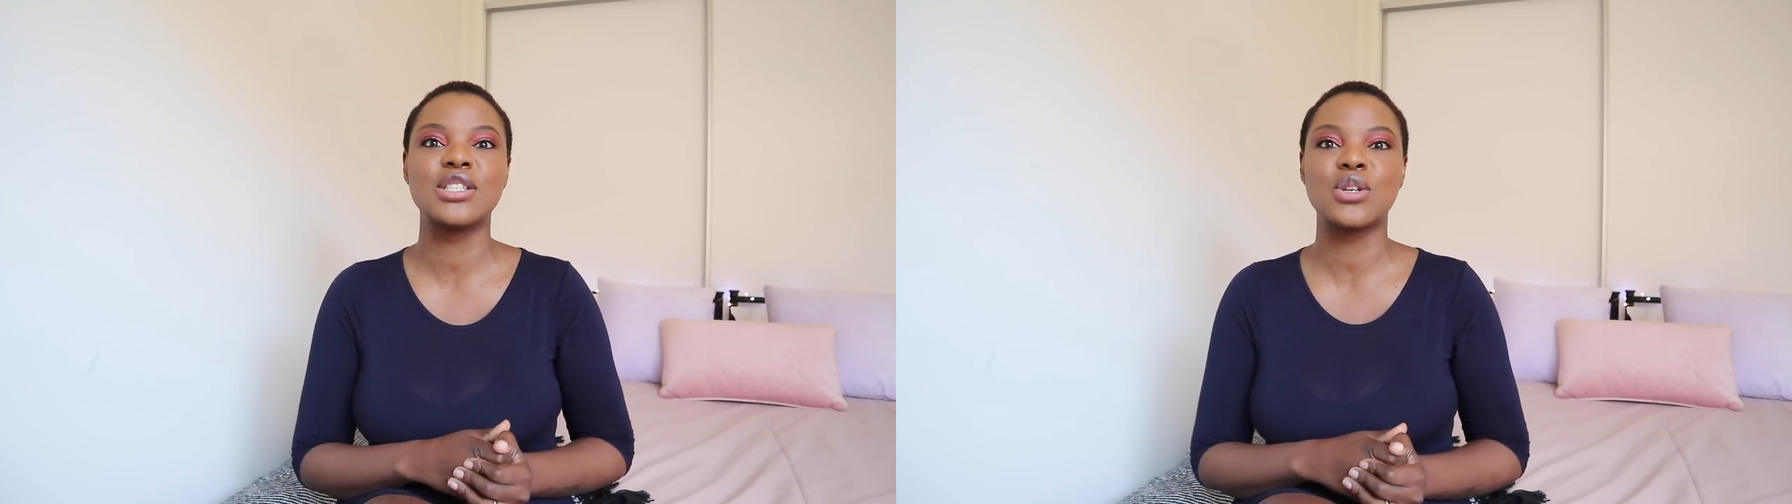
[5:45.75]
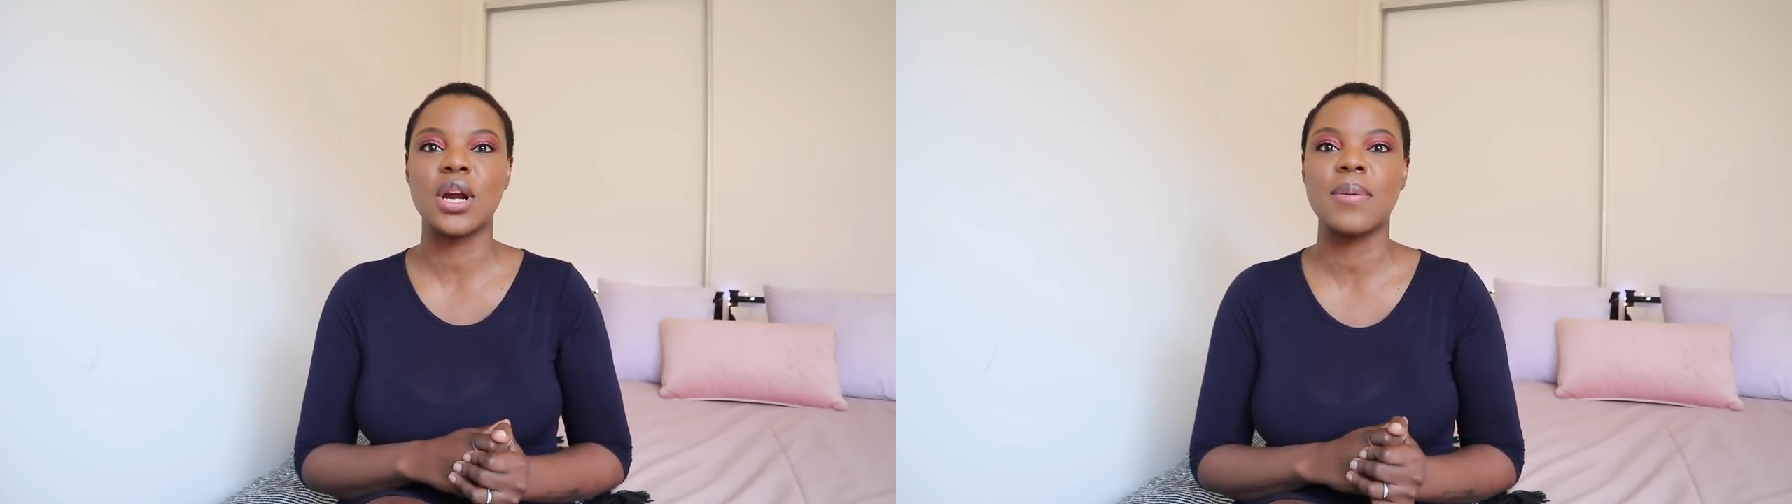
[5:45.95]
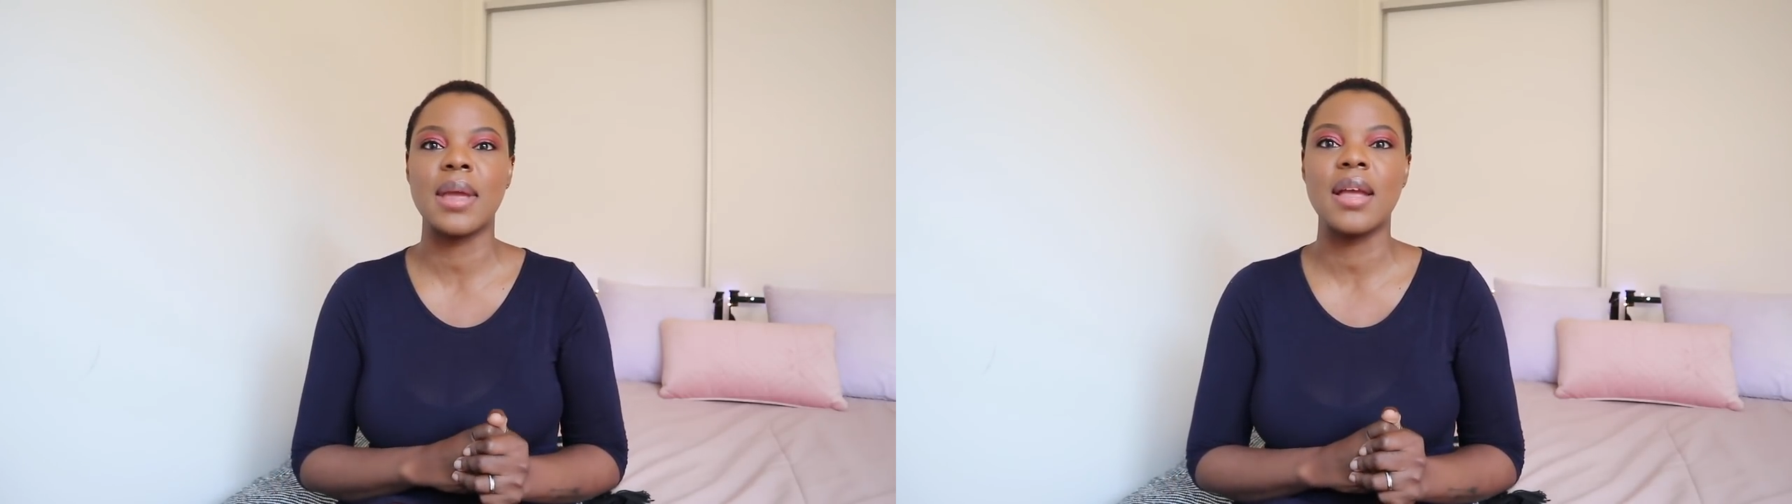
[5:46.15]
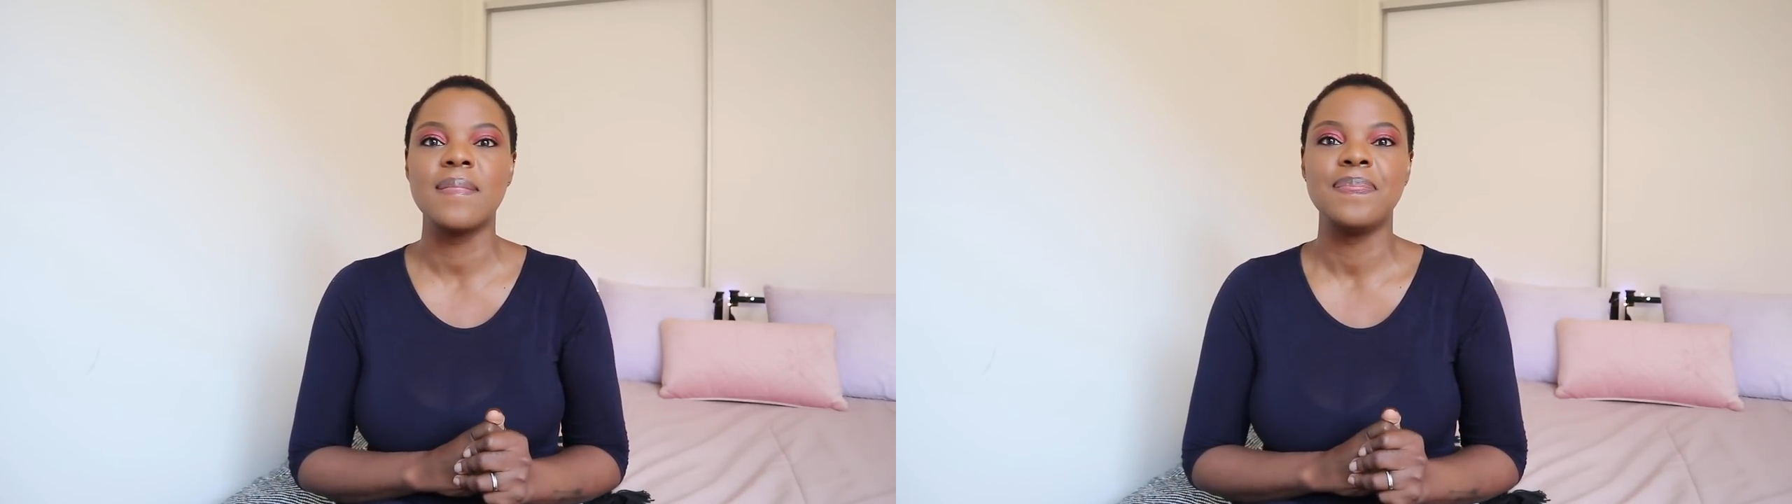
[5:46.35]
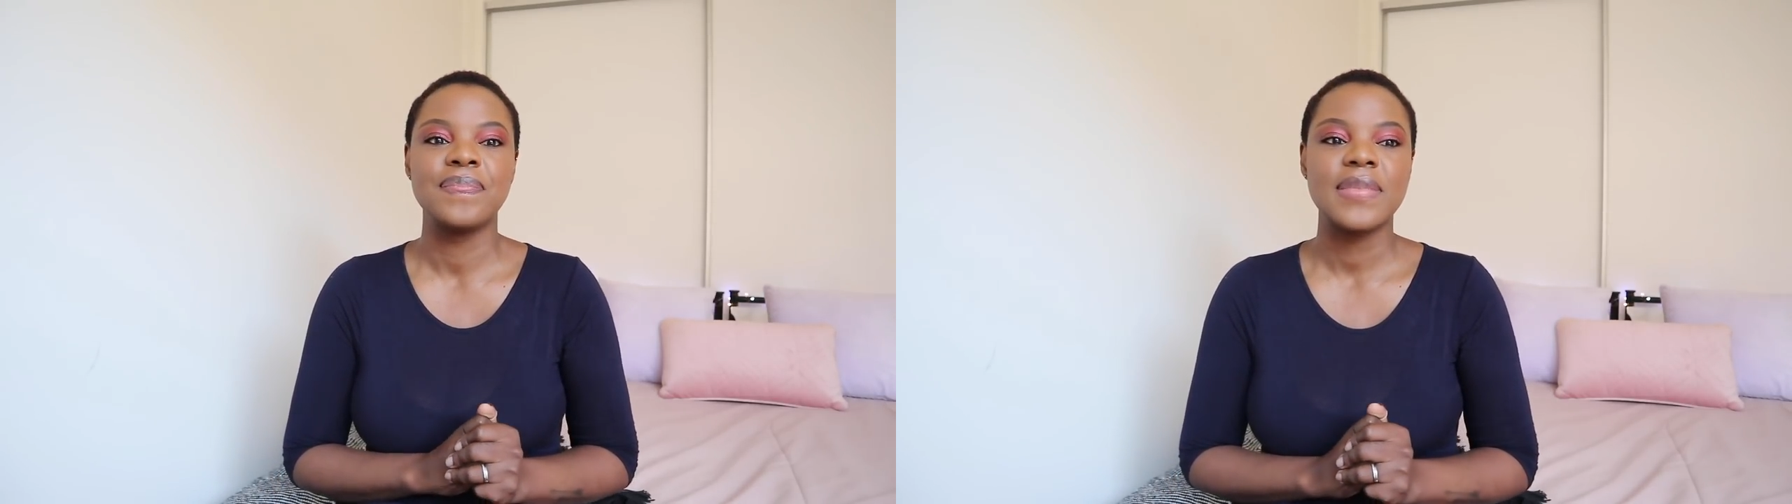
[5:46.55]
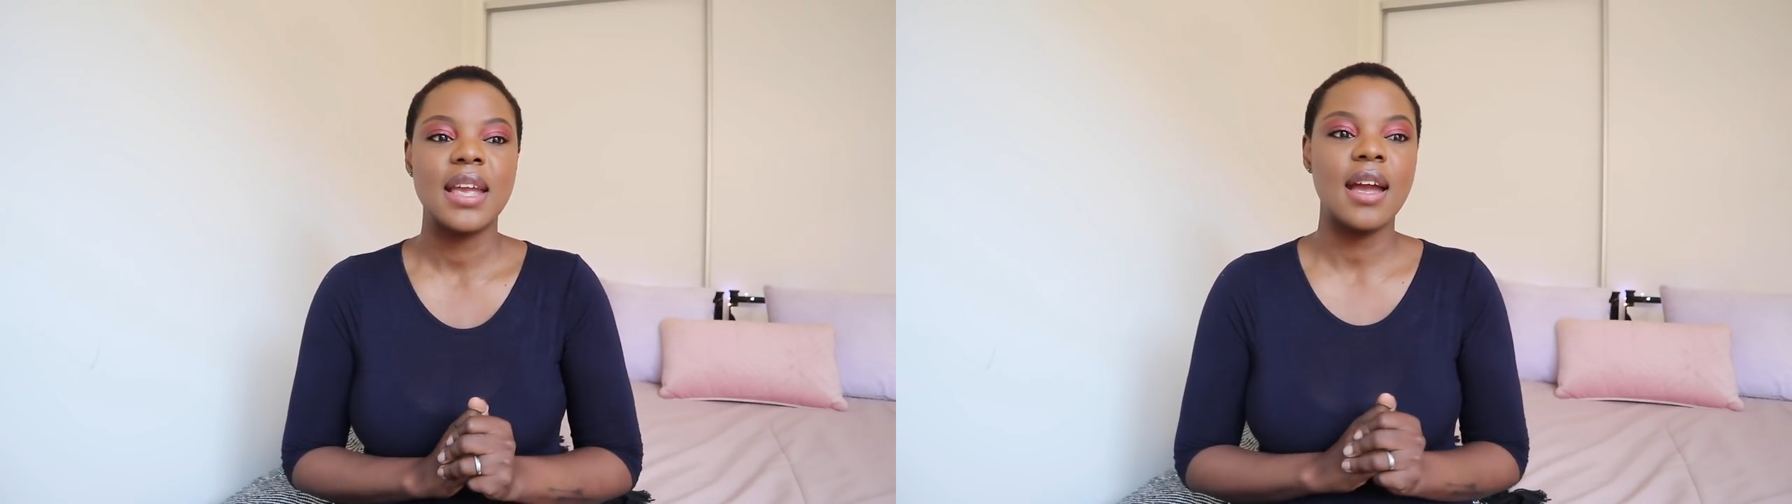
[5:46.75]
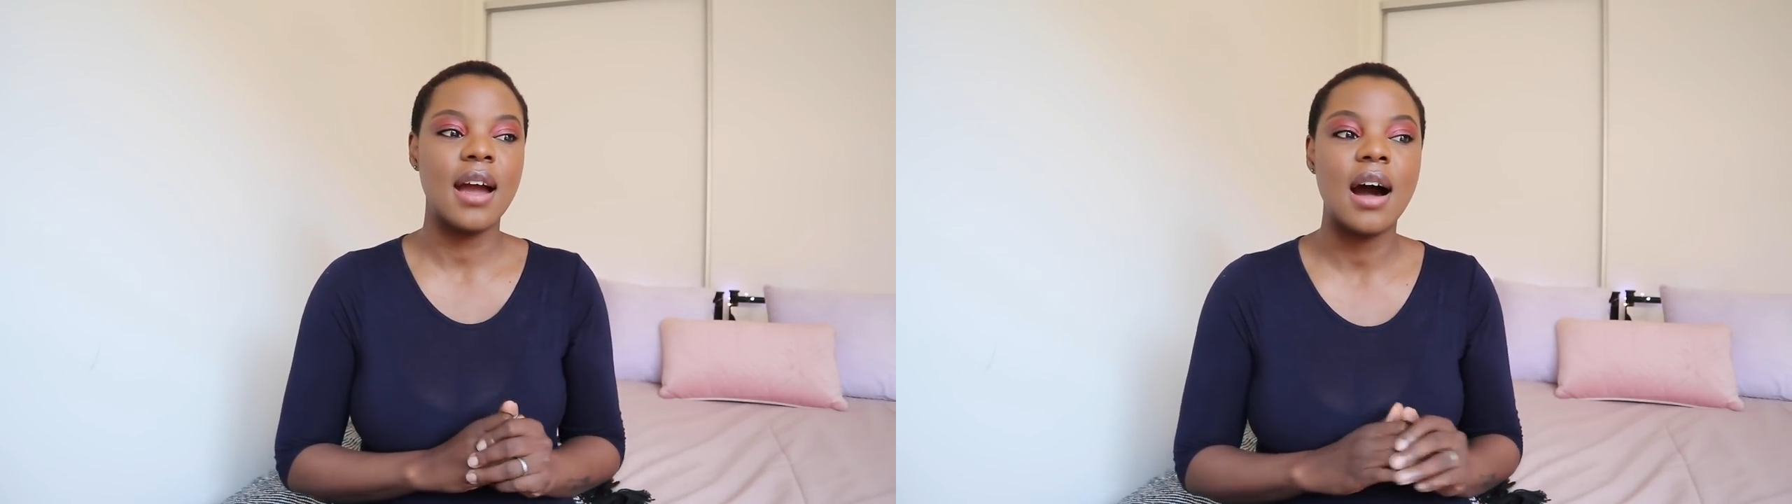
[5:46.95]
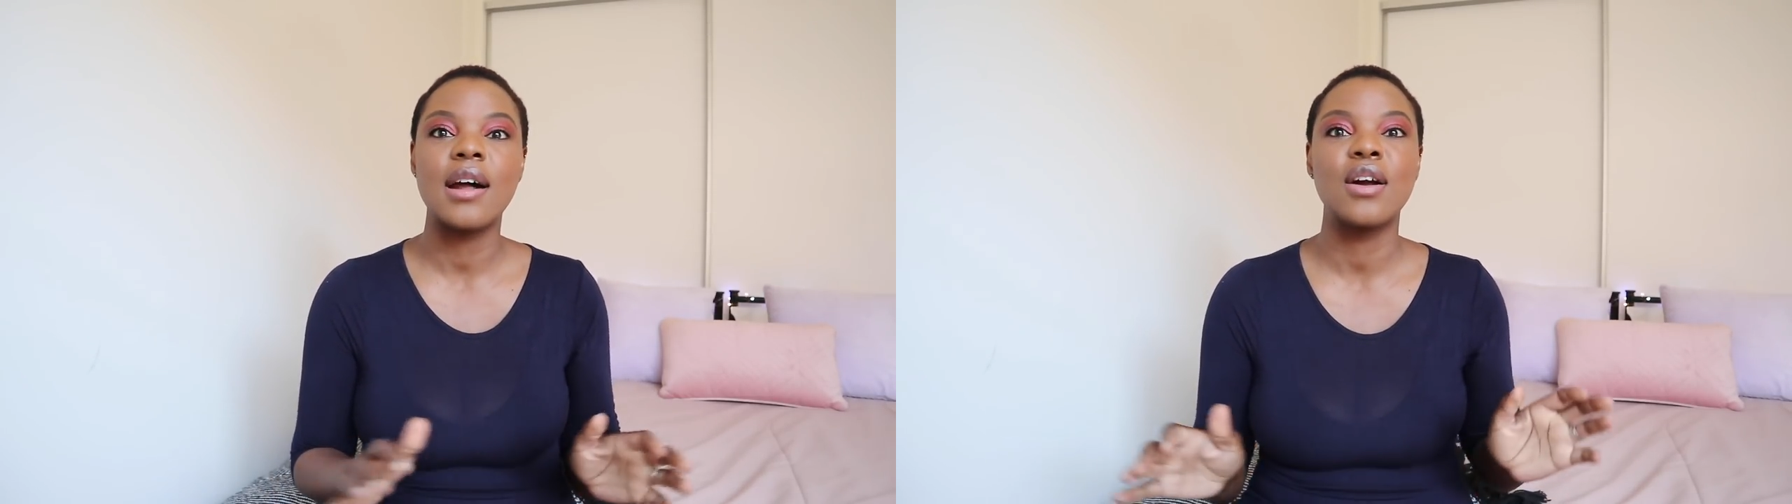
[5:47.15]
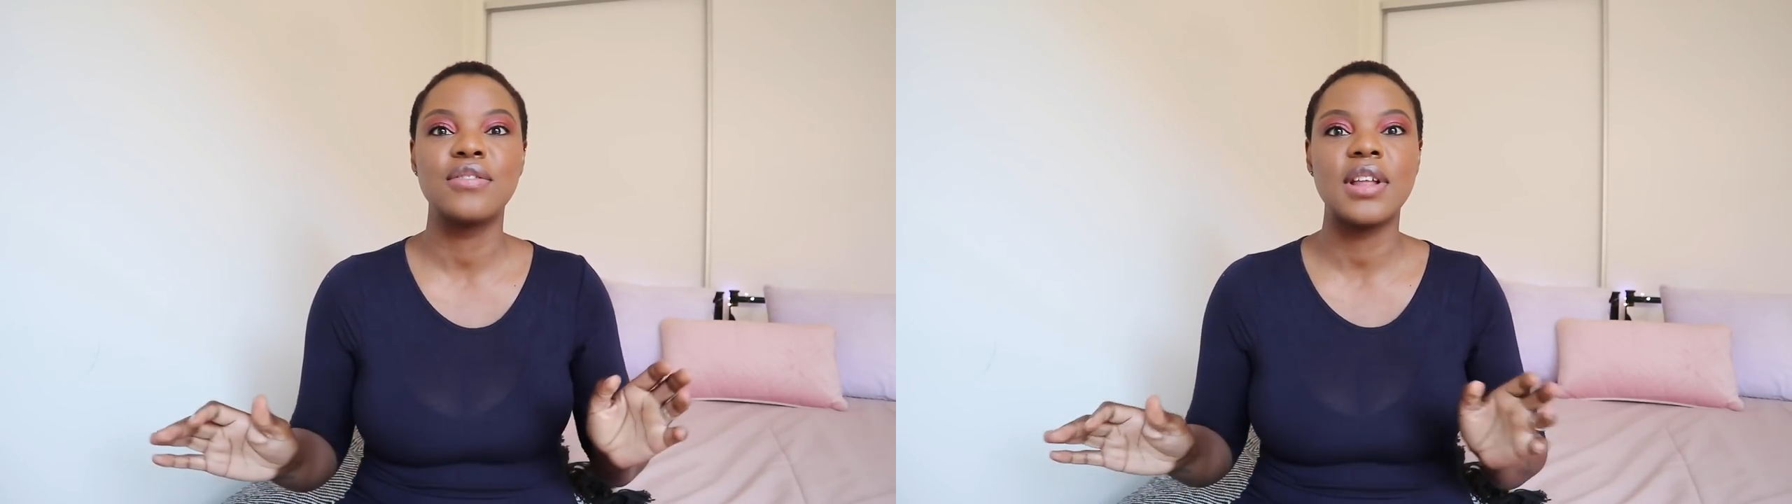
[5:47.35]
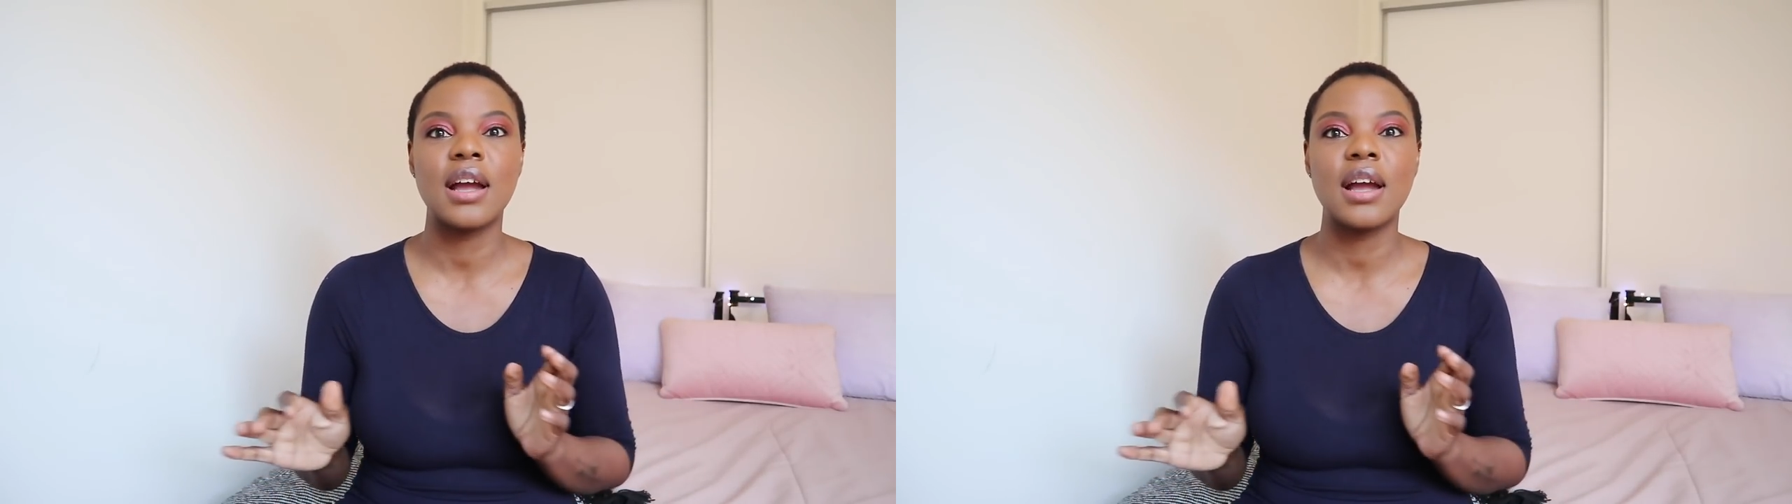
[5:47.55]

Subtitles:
screaming her heart off.